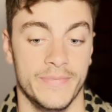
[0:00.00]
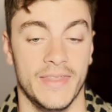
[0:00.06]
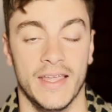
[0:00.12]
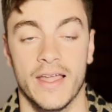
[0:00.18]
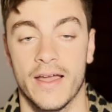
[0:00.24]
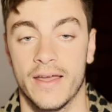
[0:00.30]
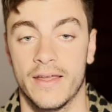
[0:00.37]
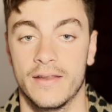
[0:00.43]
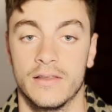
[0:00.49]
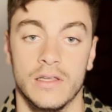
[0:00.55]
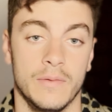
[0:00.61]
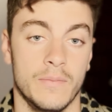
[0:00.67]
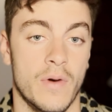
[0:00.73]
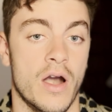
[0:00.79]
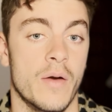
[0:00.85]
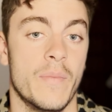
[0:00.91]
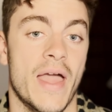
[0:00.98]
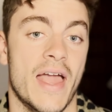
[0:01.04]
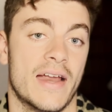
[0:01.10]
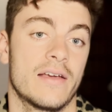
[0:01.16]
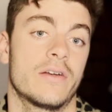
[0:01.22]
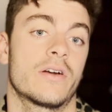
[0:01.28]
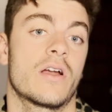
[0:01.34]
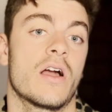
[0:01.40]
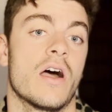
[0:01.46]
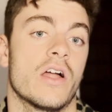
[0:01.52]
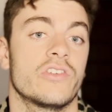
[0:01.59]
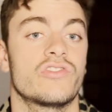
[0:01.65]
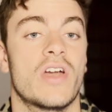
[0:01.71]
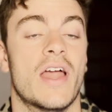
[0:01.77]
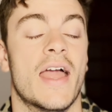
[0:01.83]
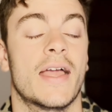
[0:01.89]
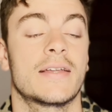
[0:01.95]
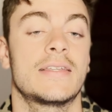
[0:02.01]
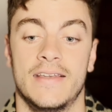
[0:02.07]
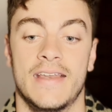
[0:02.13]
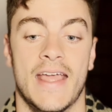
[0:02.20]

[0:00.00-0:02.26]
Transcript: They got Lamar back under contract.